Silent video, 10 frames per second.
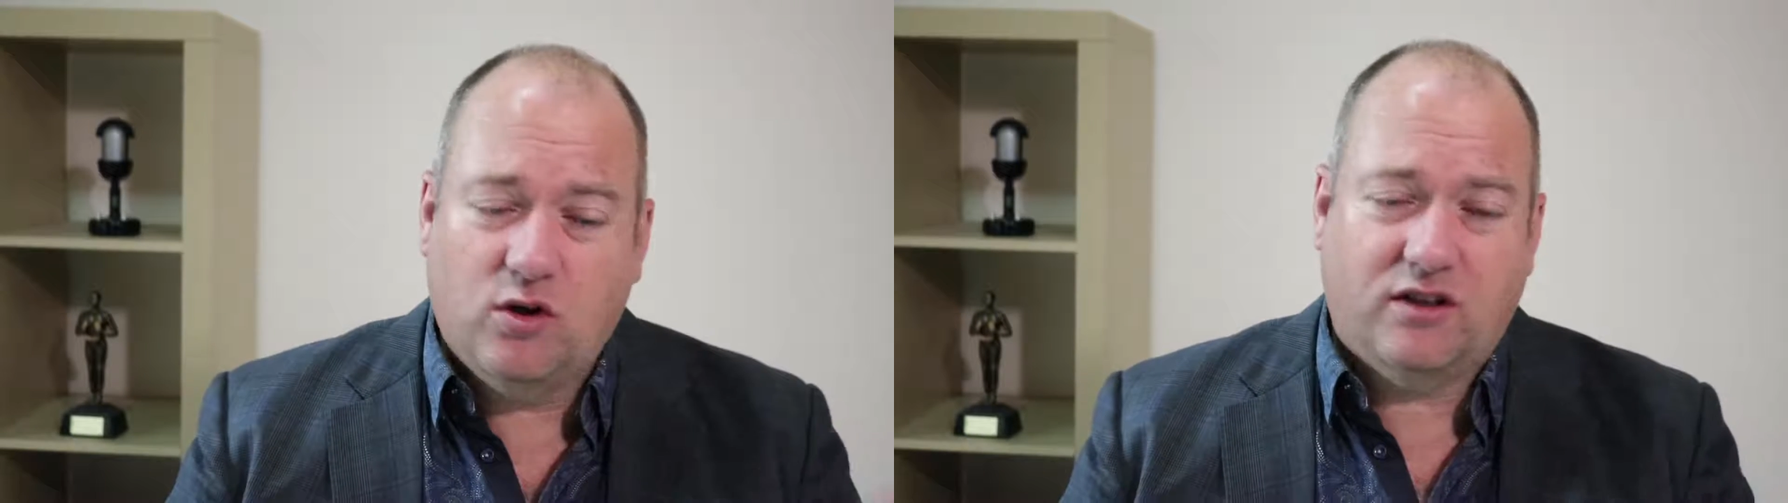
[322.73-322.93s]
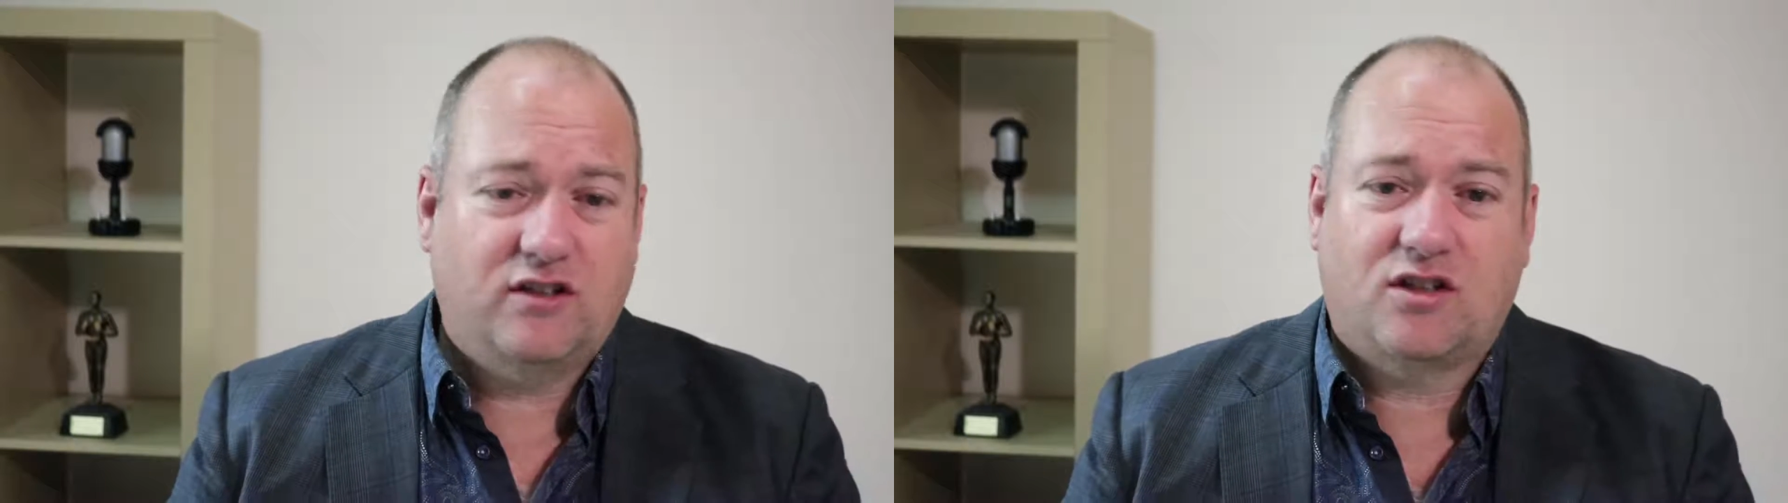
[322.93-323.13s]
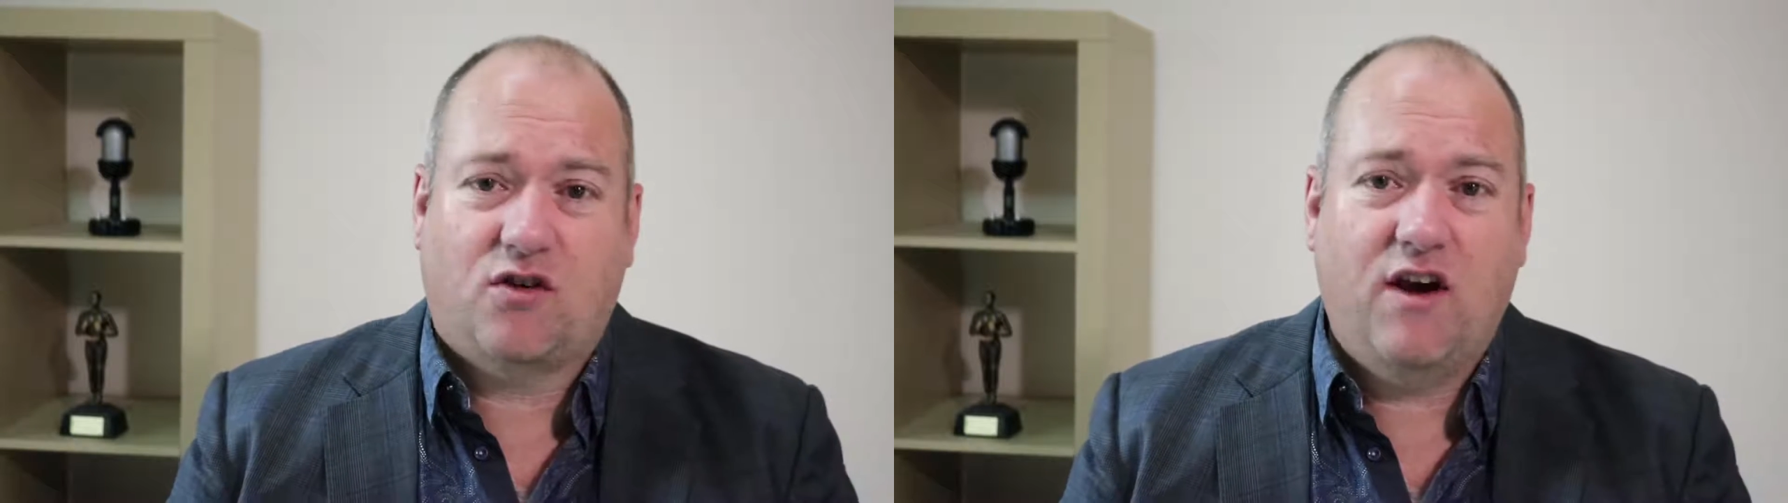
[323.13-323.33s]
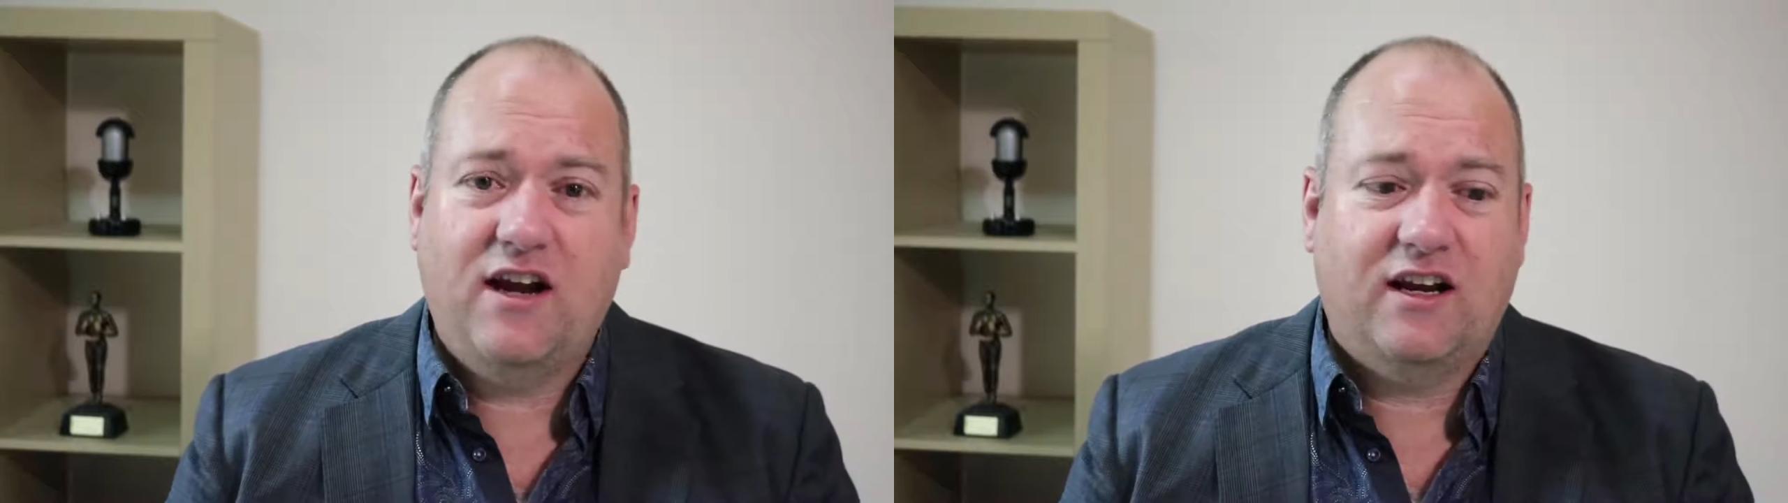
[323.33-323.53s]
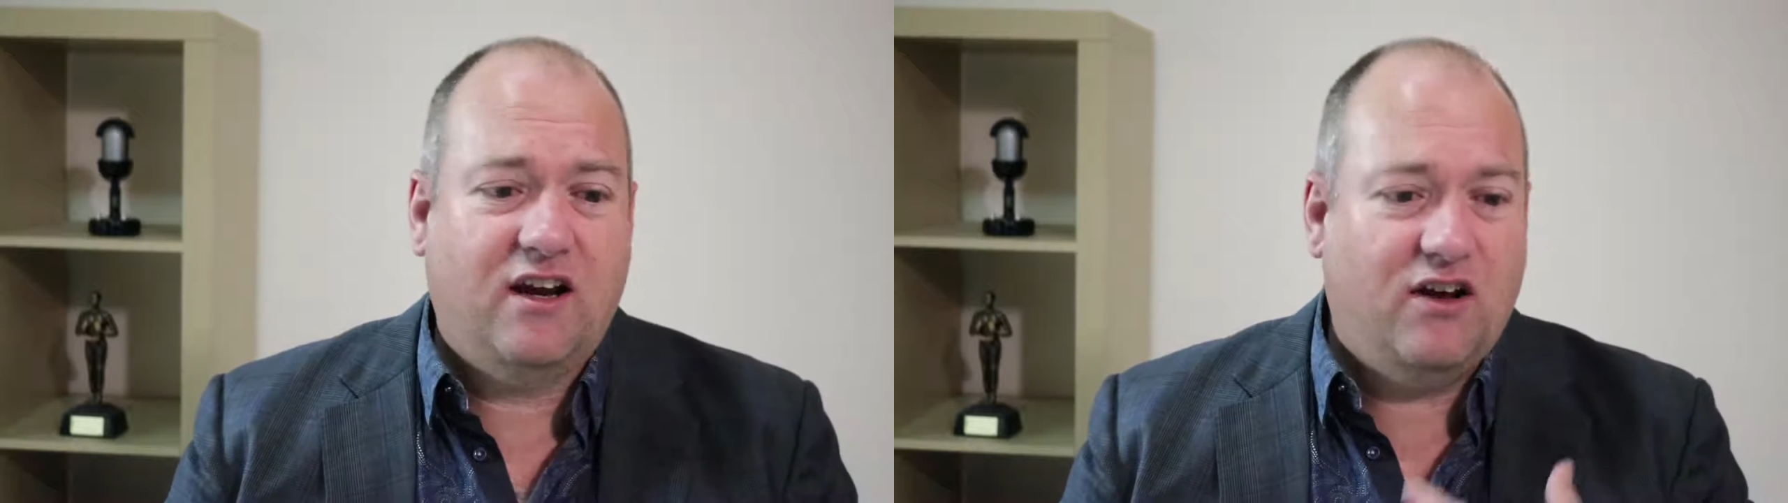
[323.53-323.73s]
at the screen
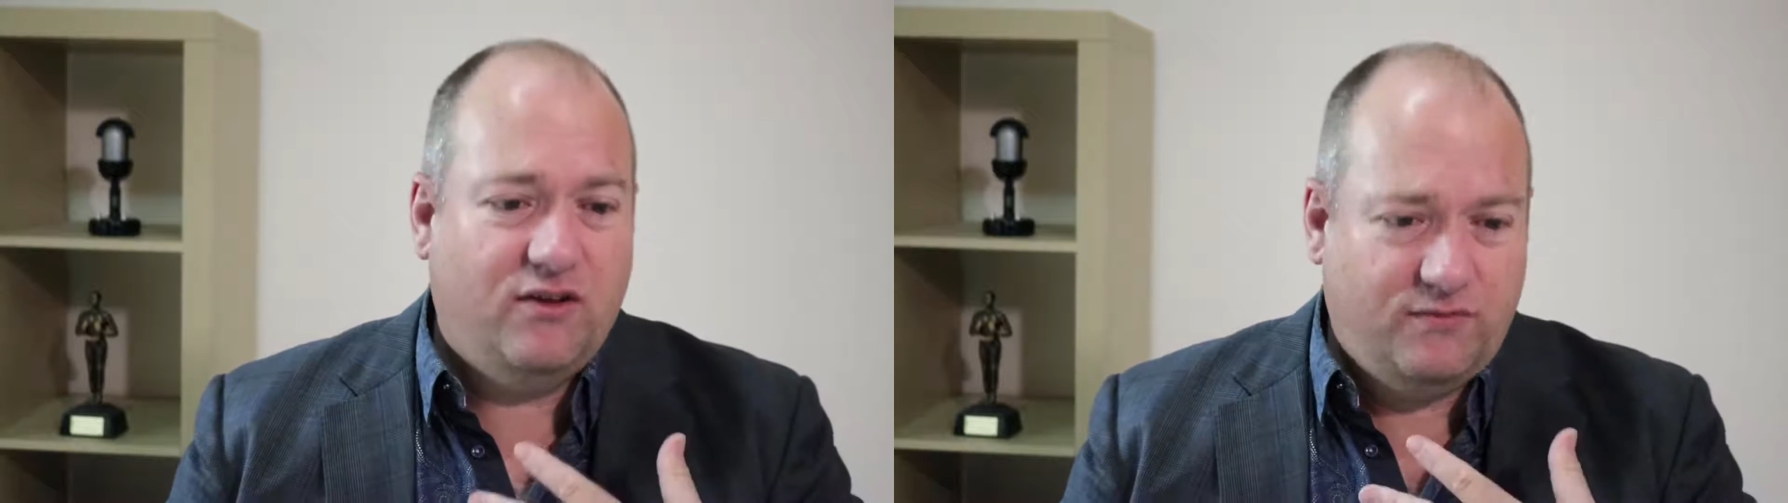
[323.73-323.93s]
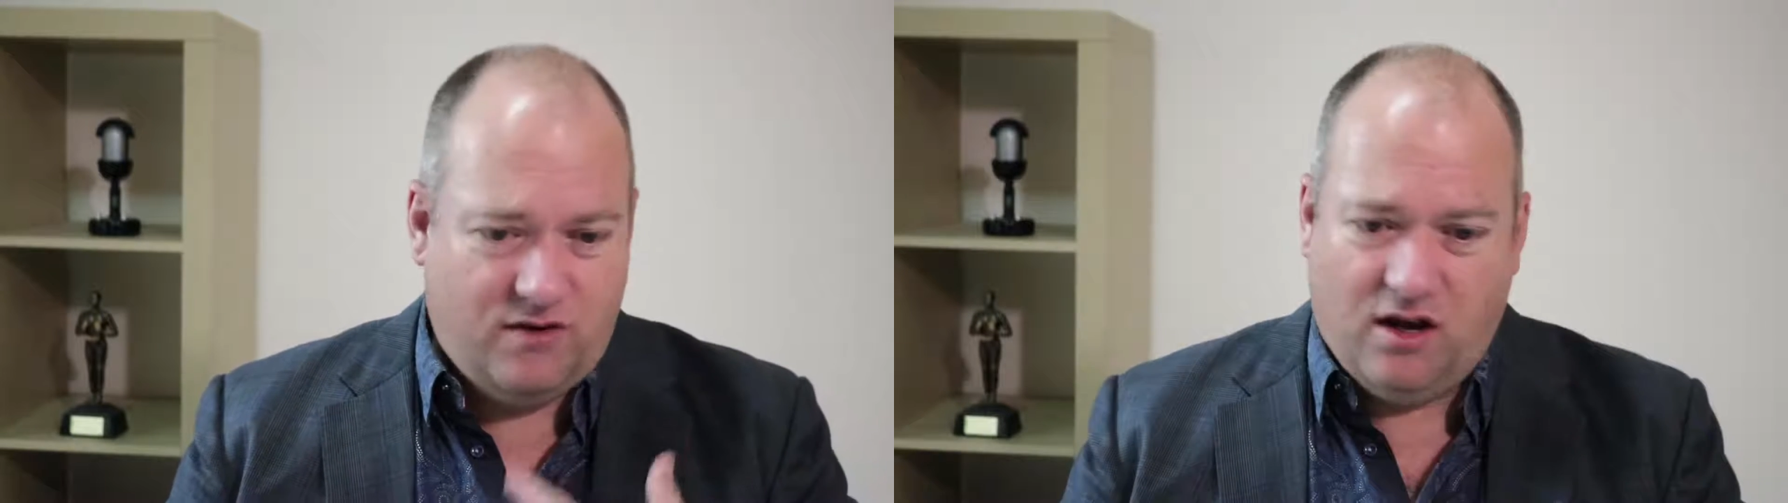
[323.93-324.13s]
and go,